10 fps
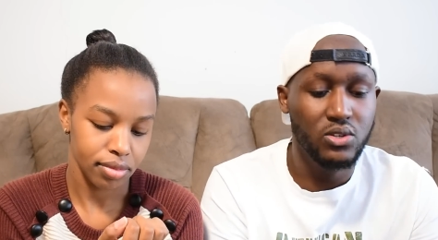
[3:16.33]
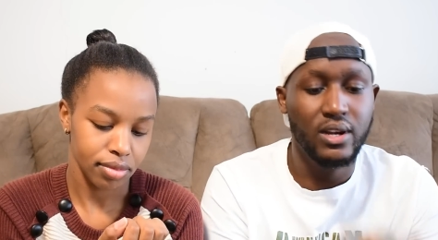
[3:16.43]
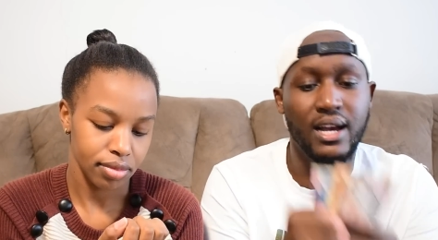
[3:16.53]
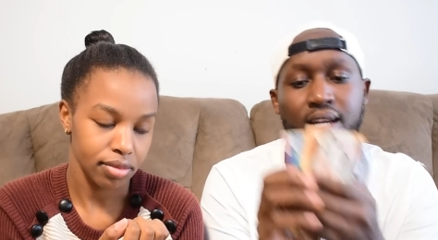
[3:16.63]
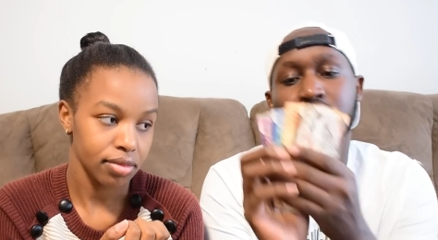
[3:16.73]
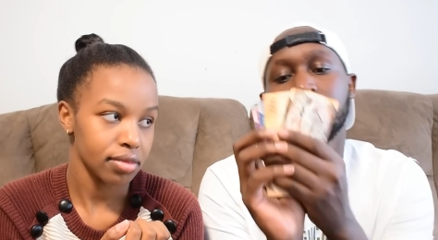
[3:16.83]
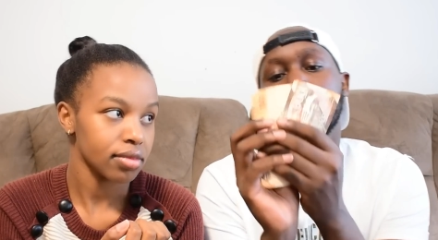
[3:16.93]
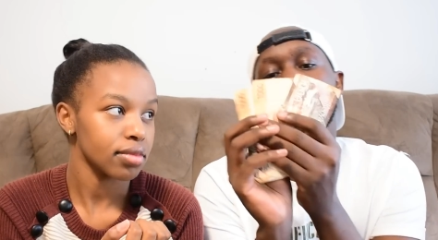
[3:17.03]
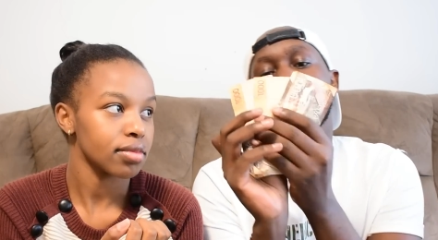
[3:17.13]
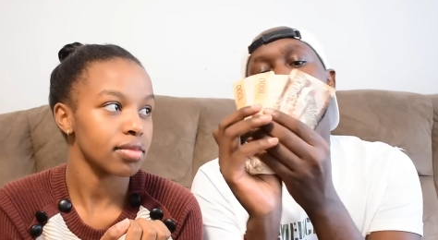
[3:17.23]
Speaker 1: So guys,
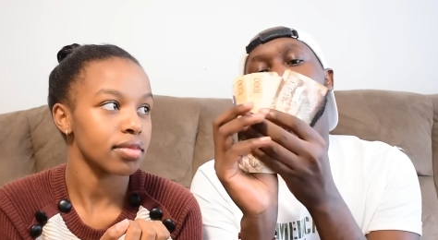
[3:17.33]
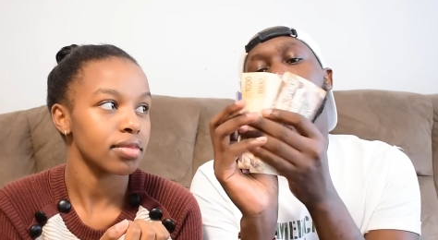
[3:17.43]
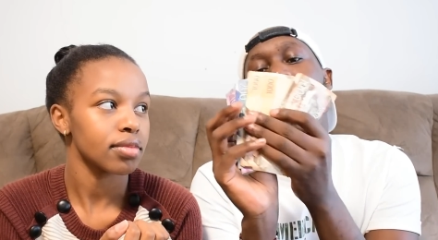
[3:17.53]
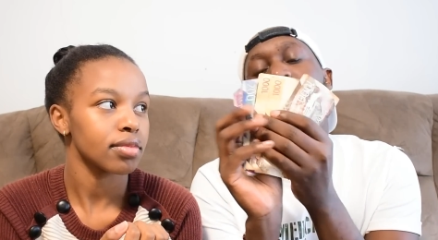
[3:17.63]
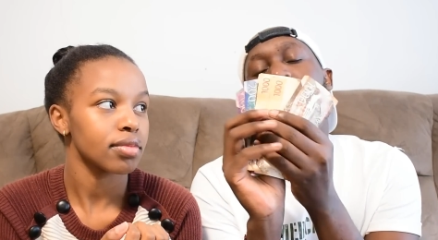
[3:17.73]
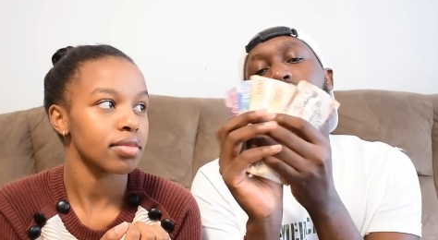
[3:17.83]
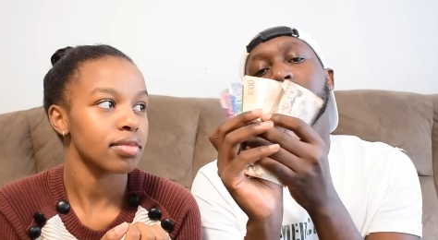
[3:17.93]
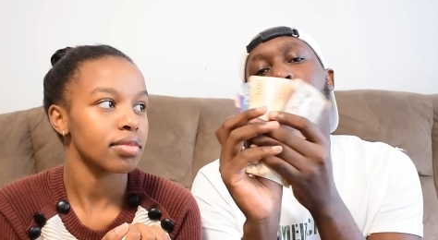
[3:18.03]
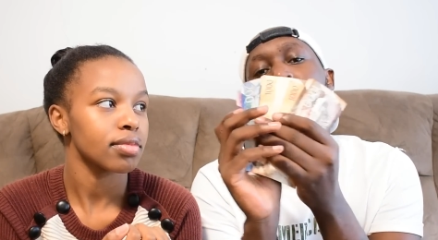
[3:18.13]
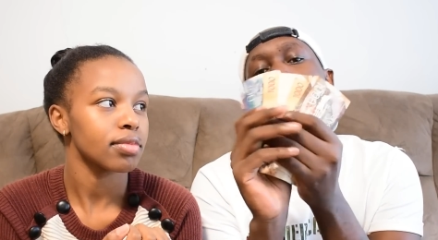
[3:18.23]
we'll be giving
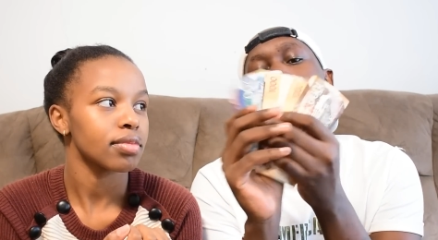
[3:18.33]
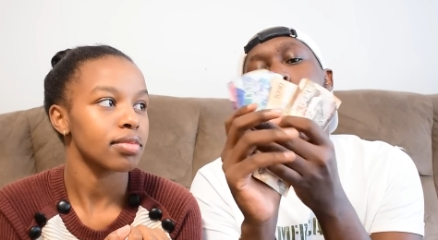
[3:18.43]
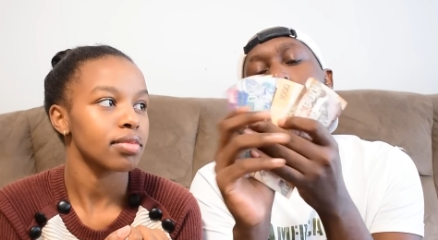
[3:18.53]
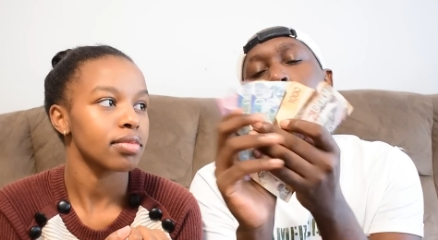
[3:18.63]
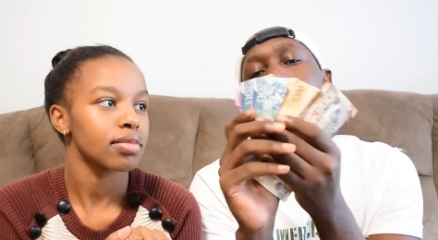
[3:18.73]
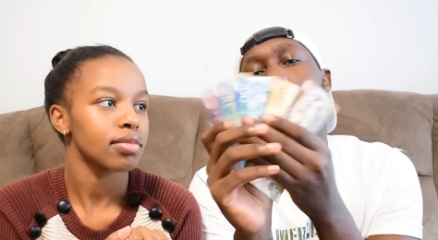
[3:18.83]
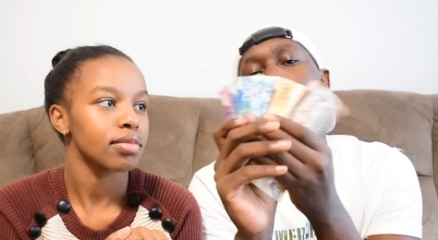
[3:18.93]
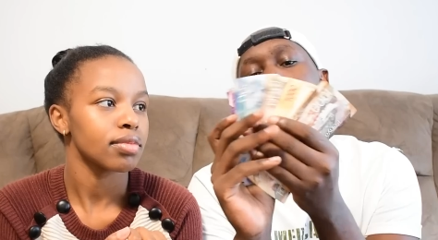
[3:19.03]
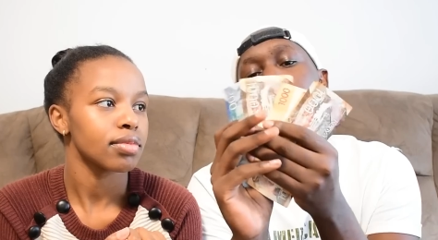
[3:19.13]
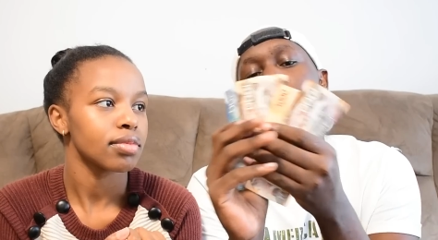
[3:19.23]
them money,
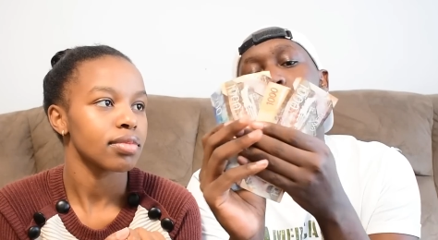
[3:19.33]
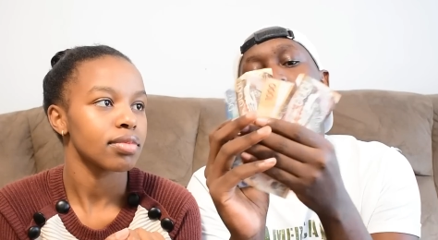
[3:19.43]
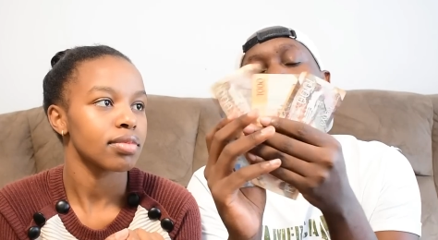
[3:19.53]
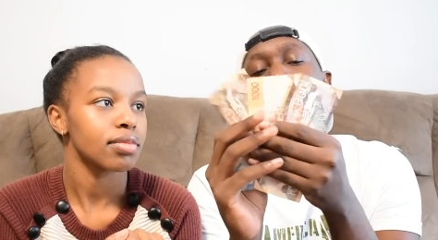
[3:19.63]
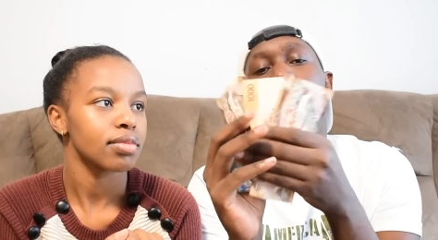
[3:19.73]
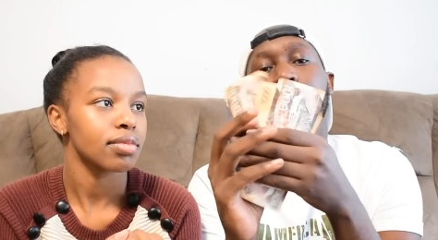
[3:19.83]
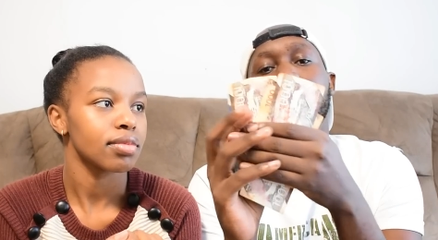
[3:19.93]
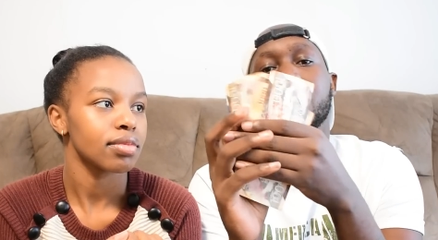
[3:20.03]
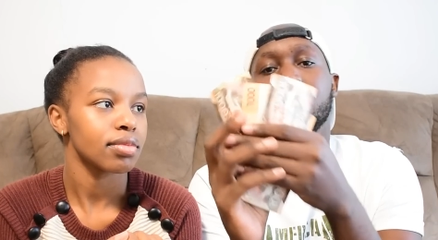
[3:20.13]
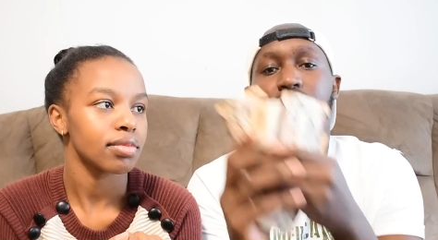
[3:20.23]
money, money,
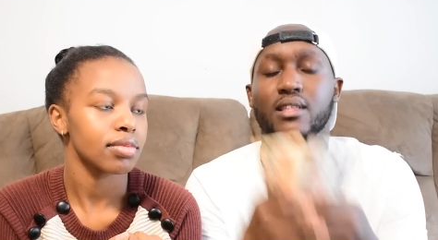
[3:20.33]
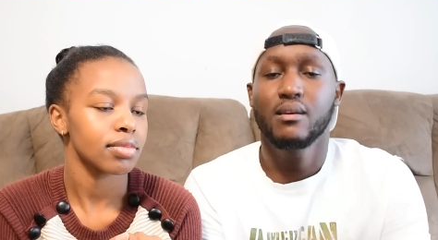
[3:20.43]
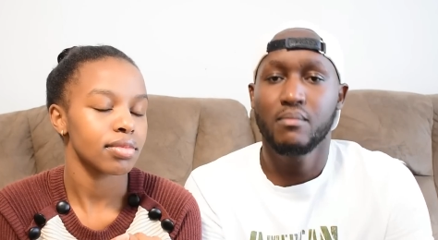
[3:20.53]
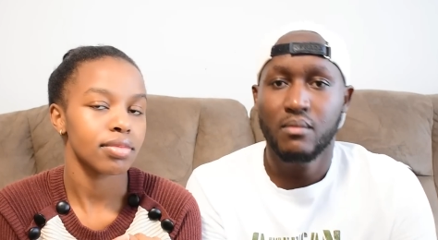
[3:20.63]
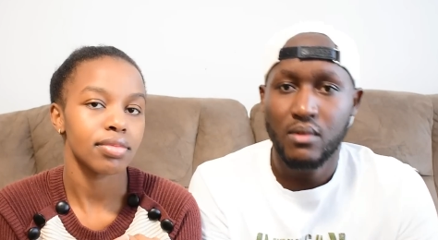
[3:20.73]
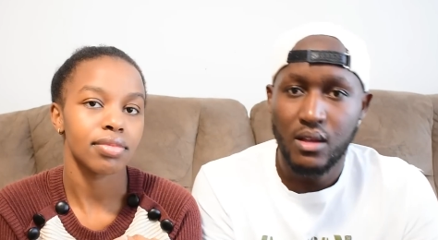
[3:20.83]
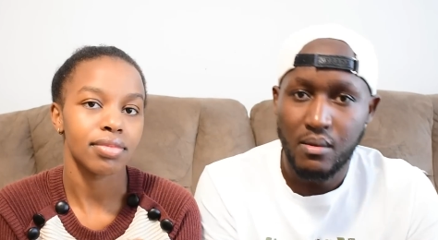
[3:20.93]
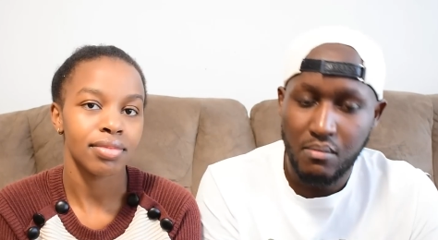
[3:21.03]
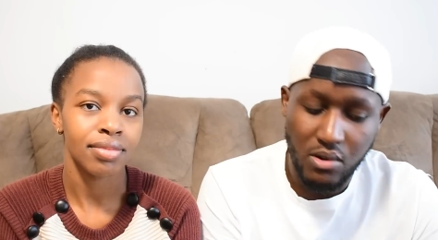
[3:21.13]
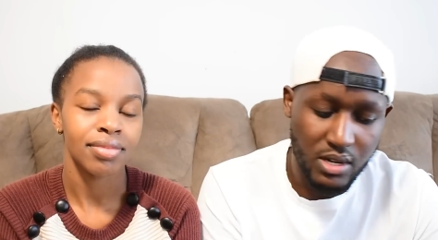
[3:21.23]
randomly giving them
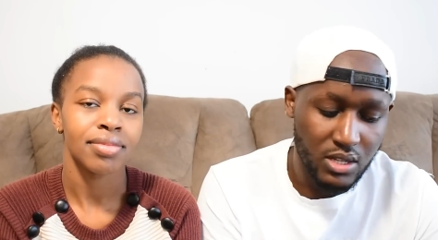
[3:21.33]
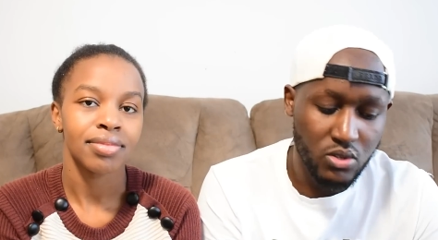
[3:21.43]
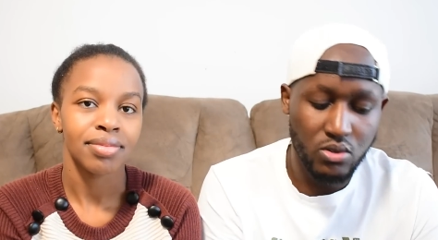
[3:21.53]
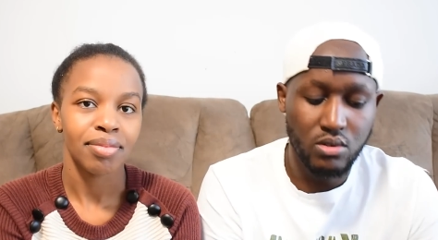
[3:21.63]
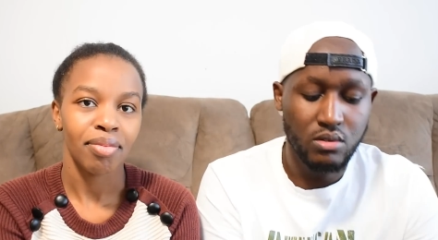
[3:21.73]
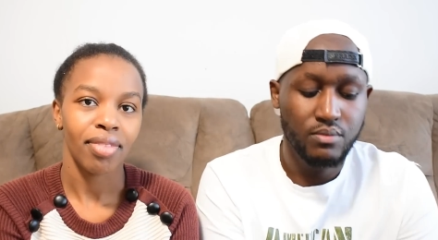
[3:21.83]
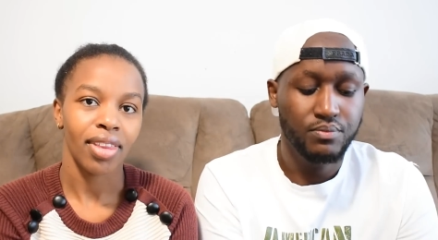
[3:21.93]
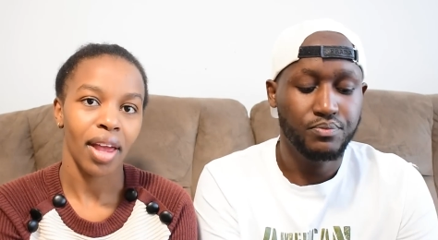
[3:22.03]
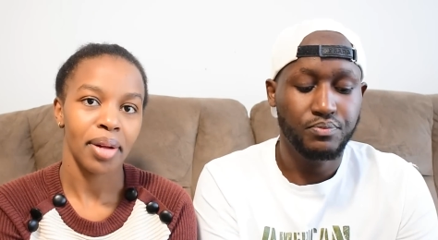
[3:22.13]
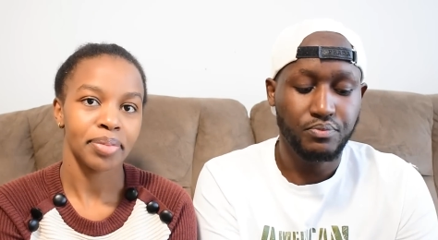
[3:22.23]
money. So,
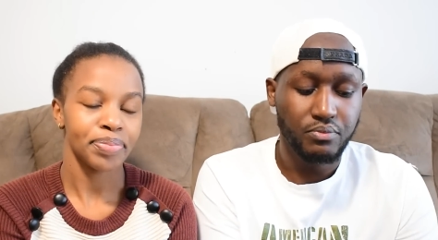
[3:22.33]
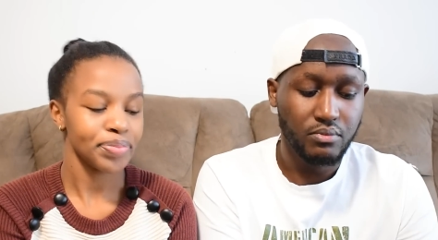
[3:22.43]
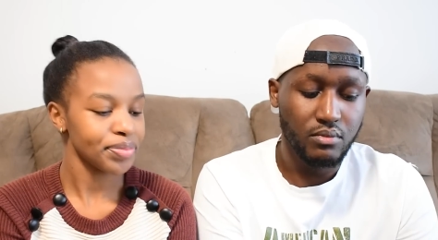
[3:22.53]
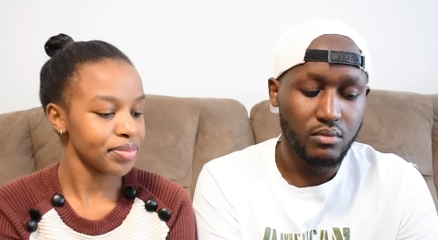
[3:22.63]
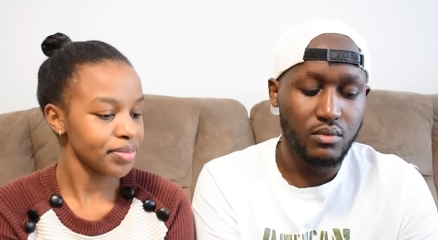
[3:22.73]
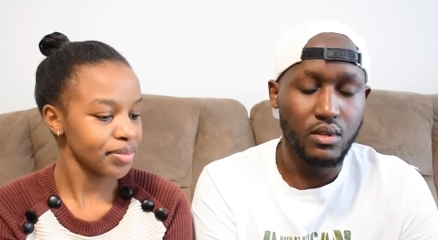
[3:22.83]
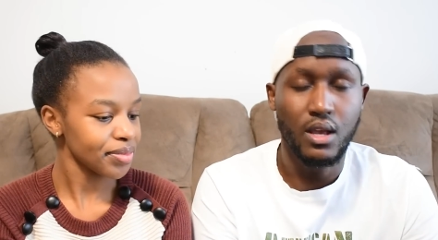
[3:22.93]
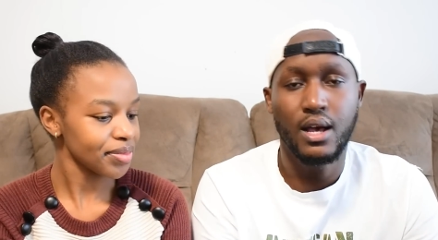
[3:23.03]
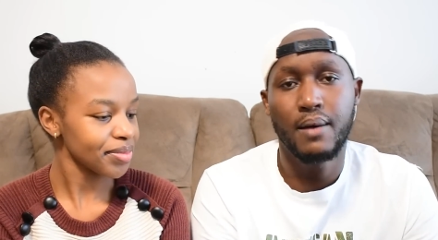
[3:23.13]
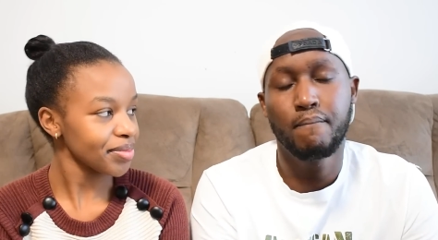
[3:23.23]

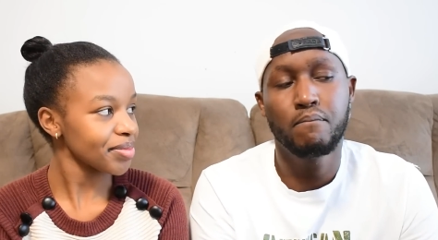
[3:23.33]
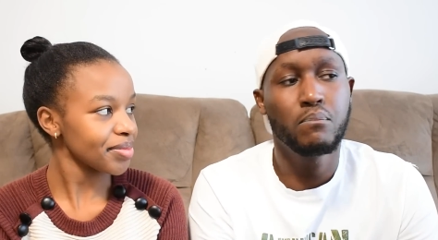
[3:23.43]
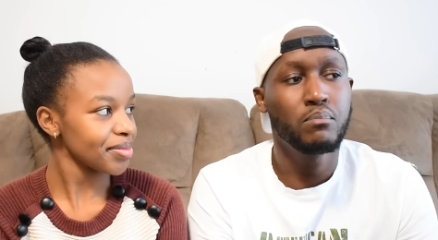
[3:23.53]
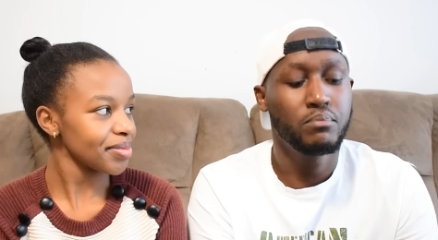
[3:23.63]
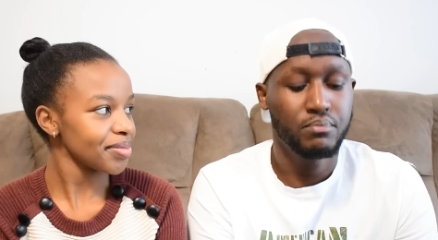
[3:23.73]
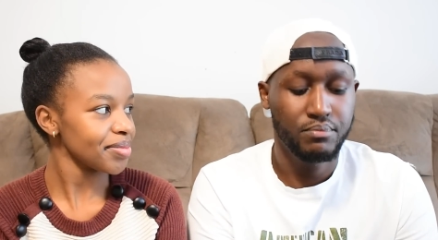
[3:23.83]
um,